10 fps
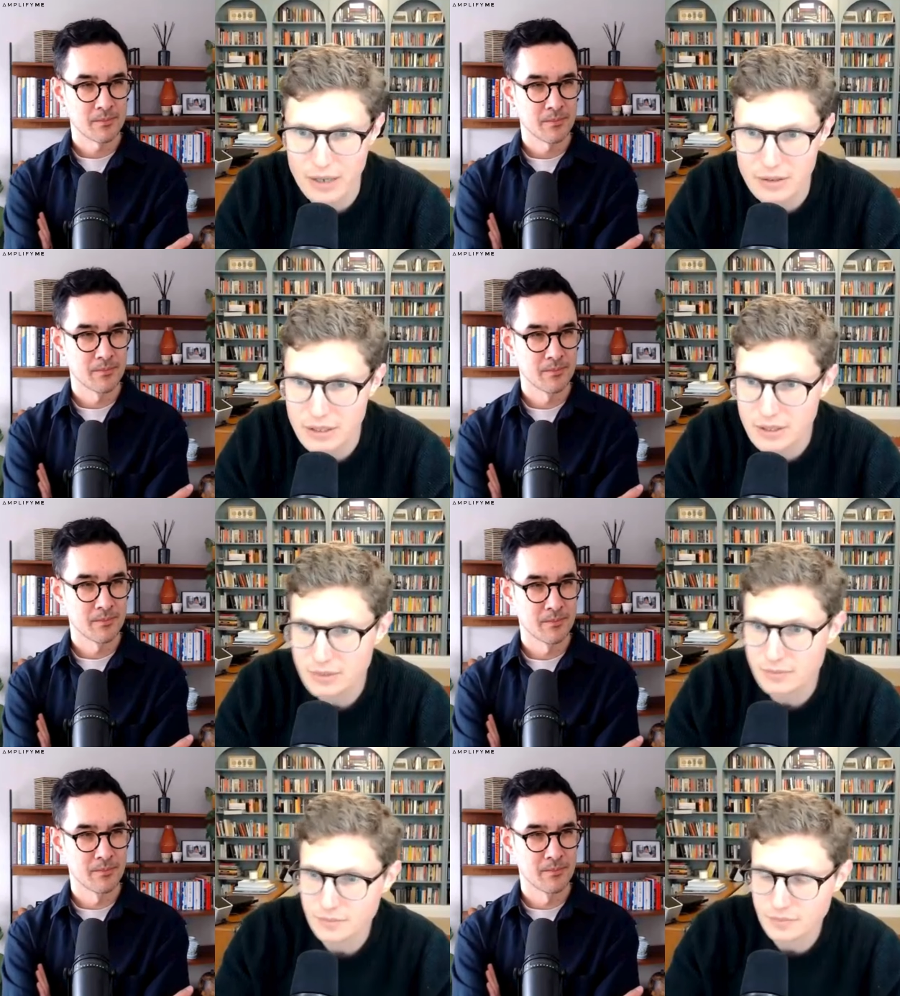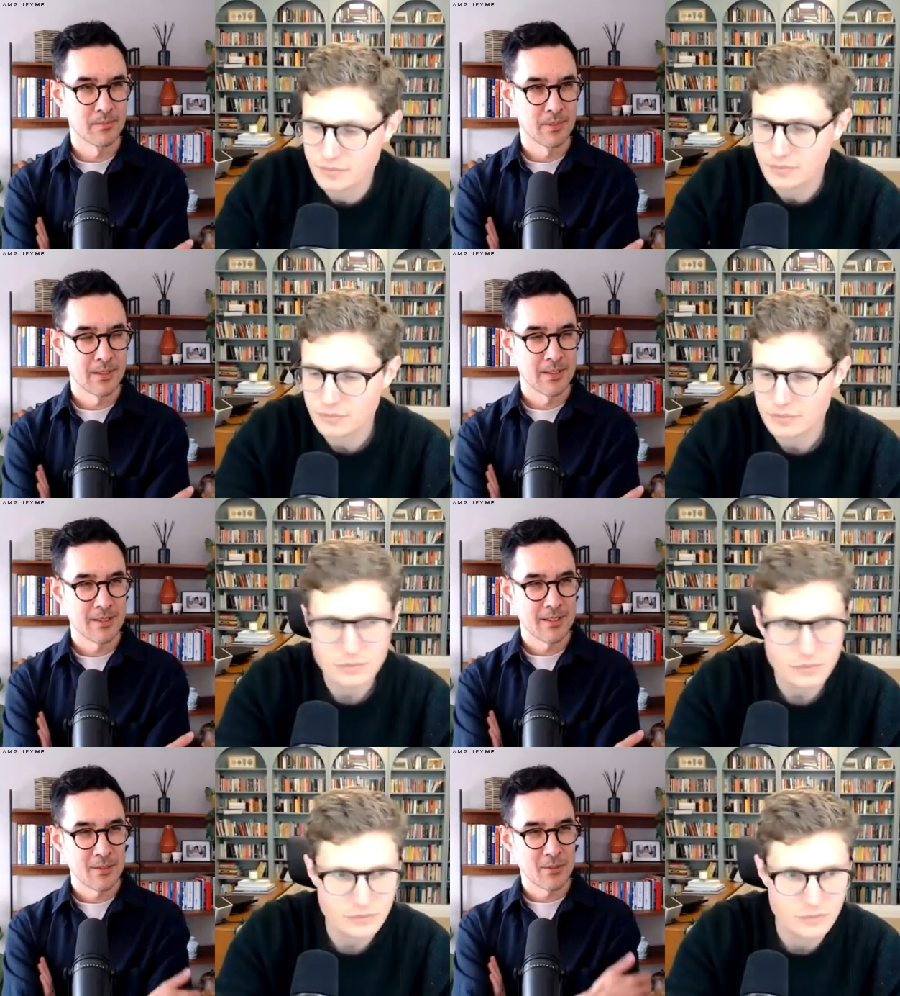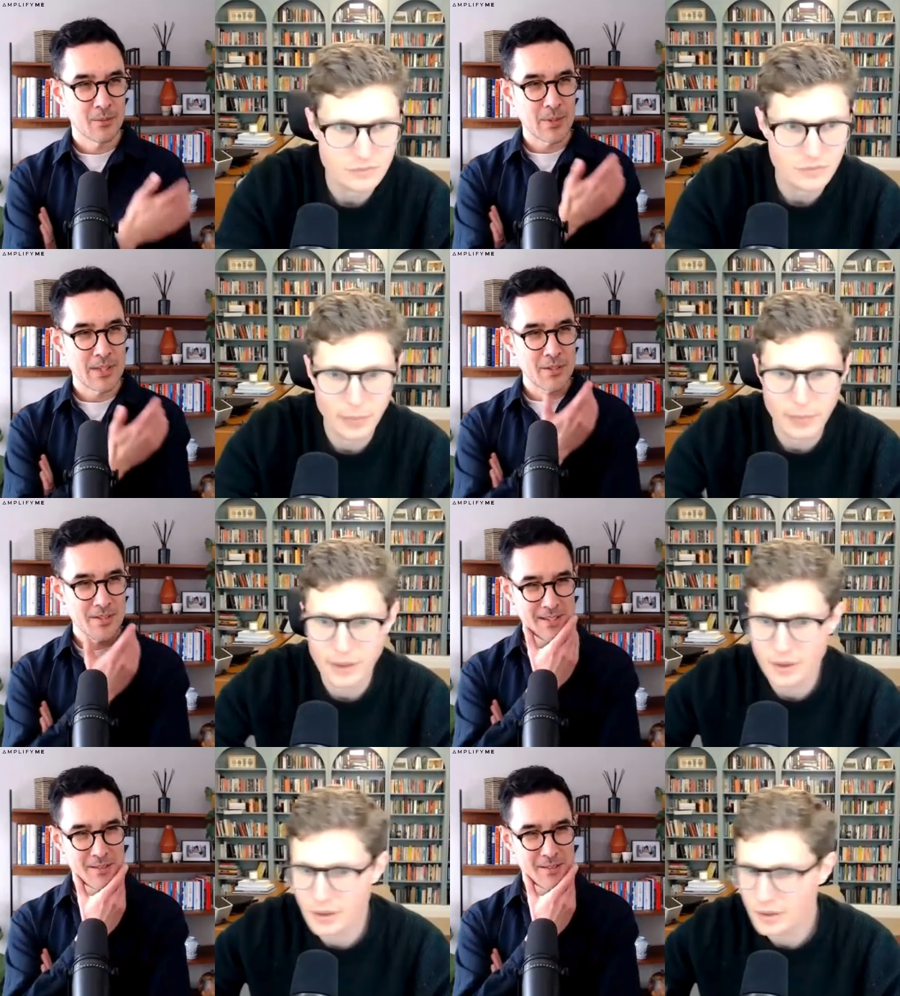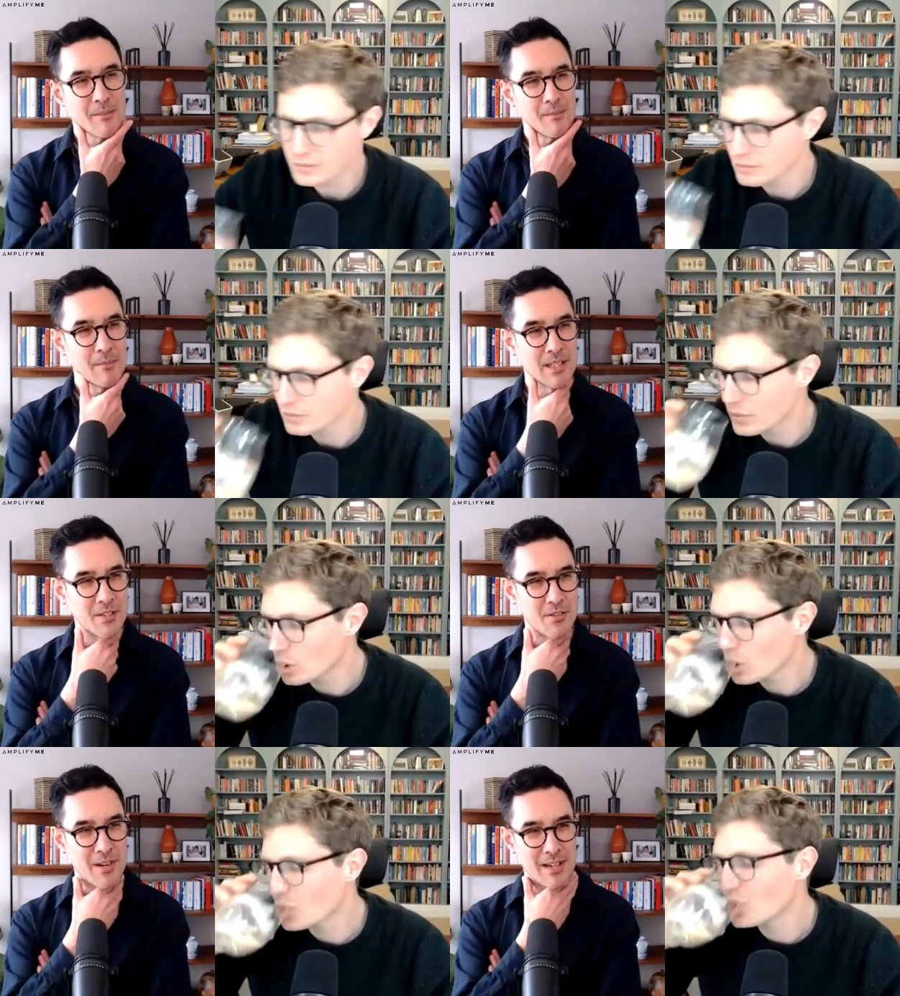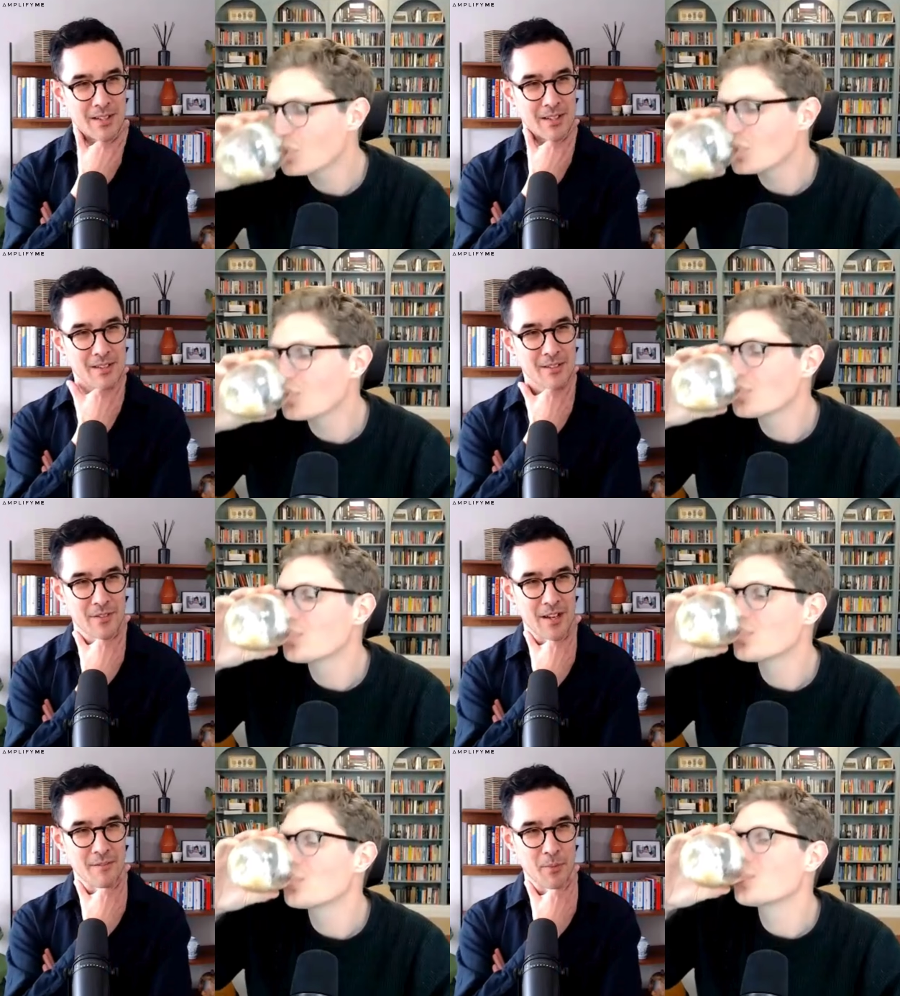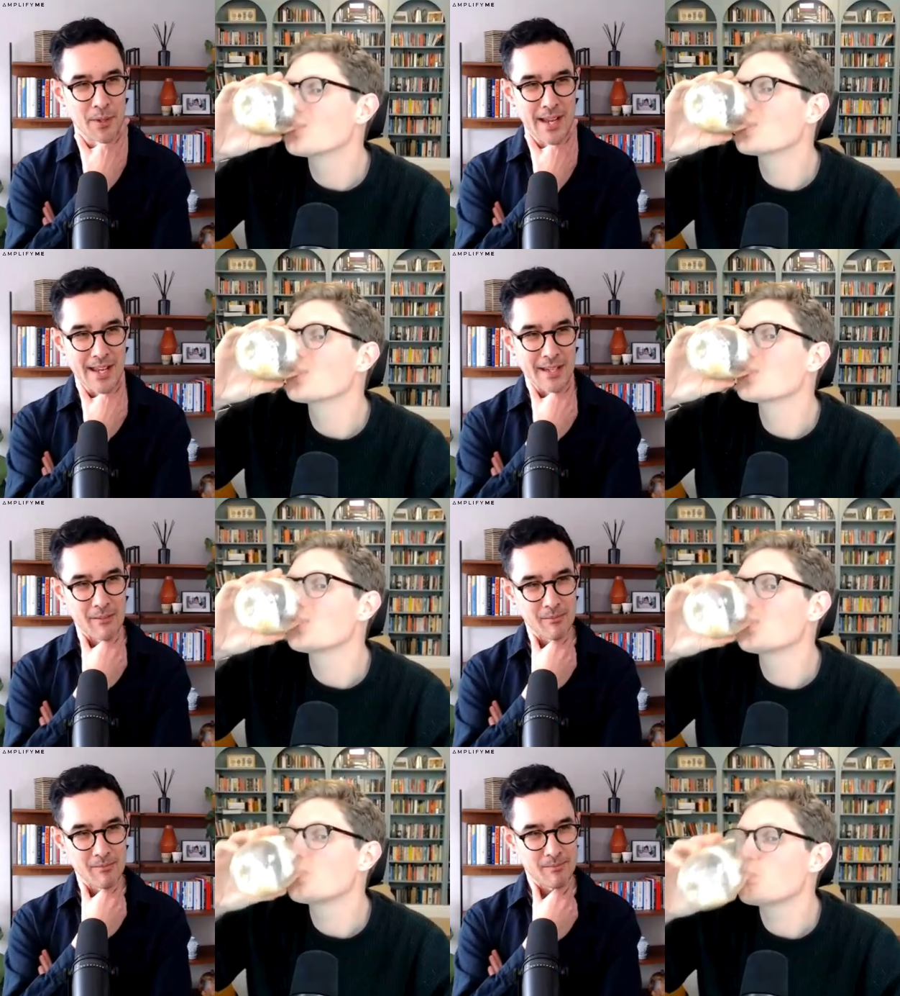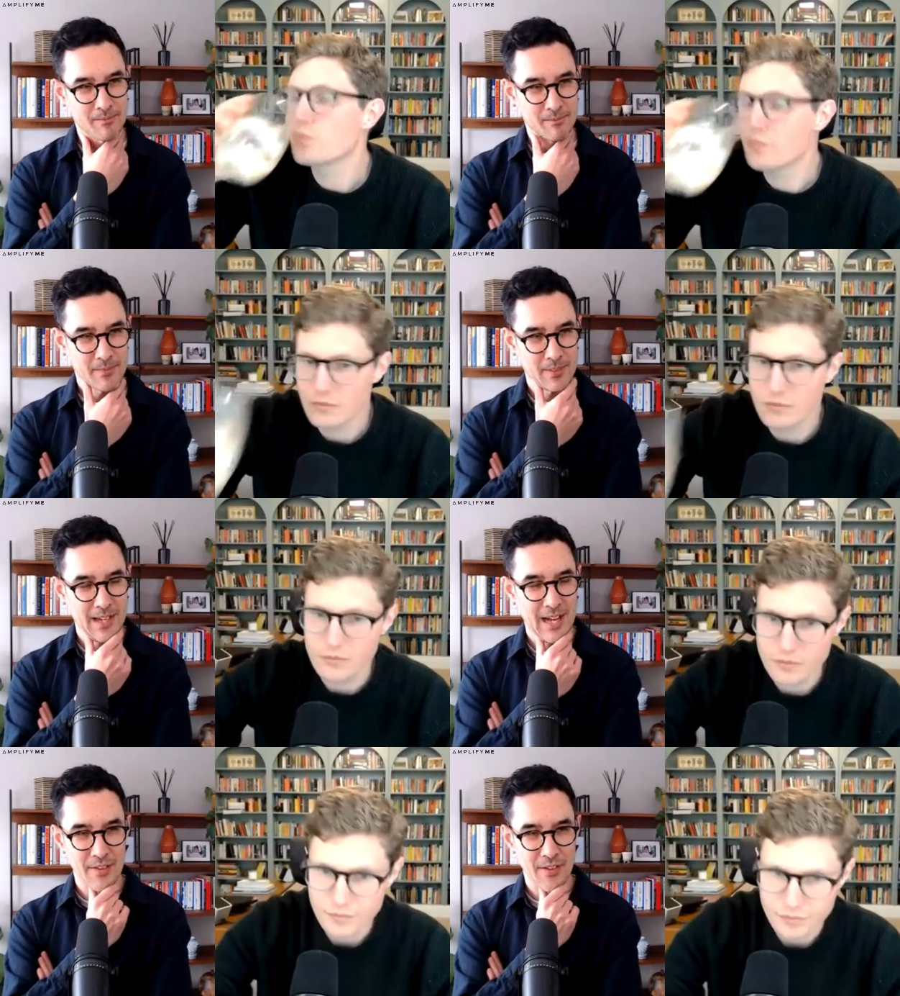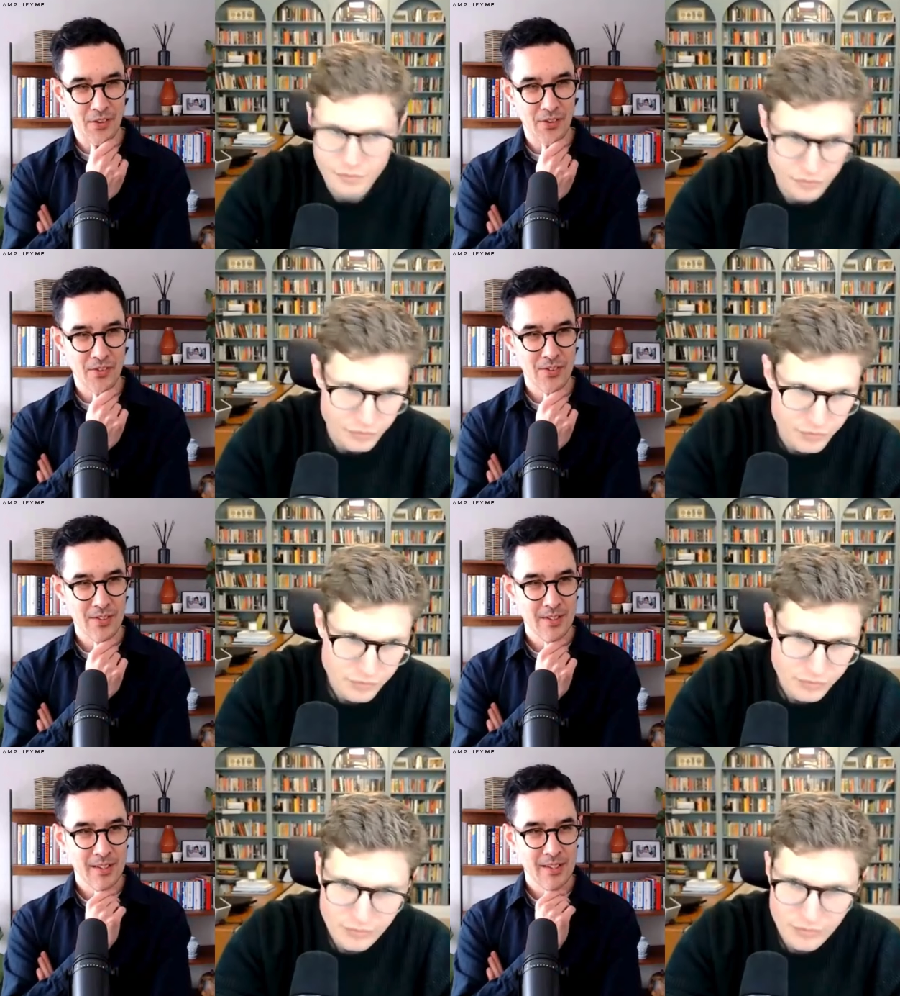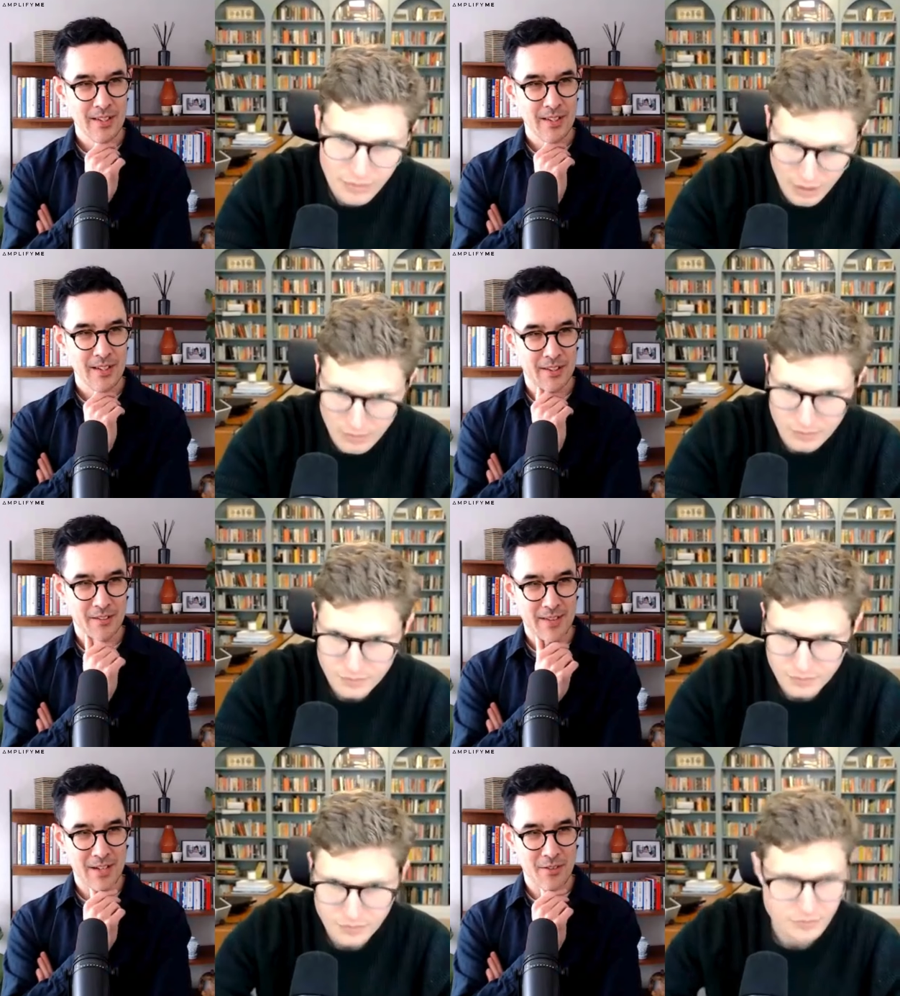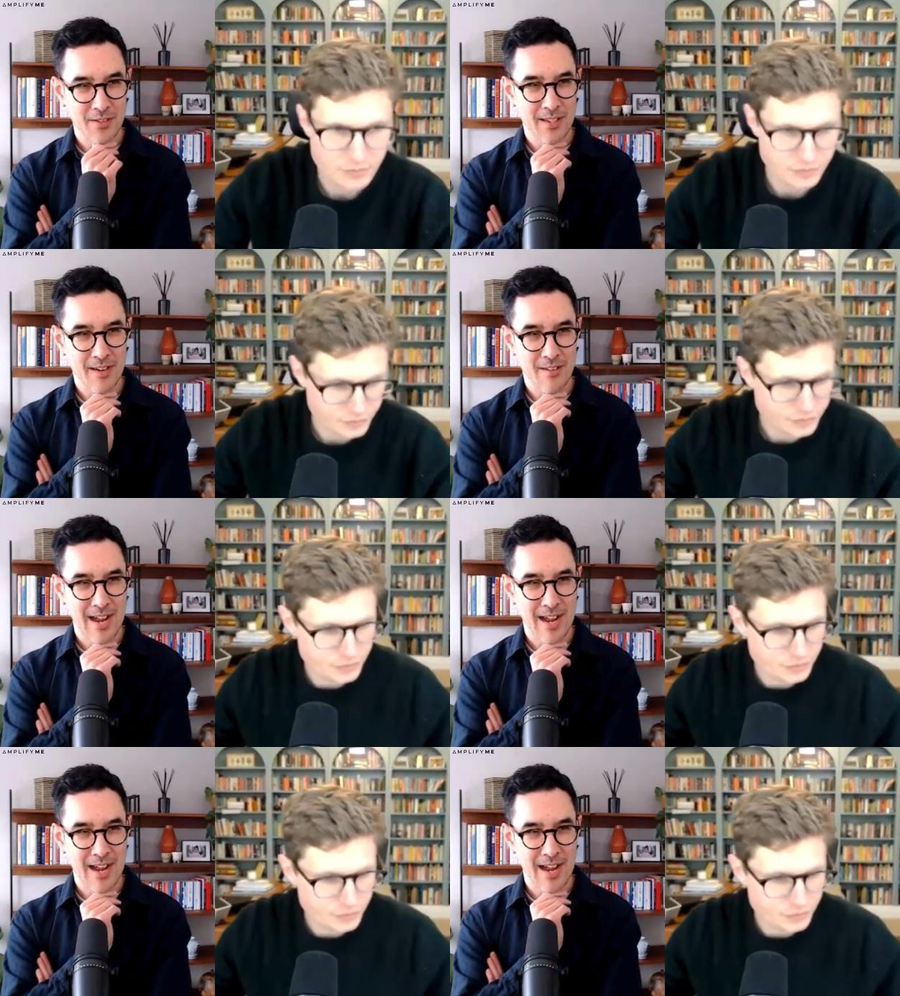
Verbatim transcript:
Speaker 1: around.
Speaker 2: When you see Mistral at five point eight, others at the values that they're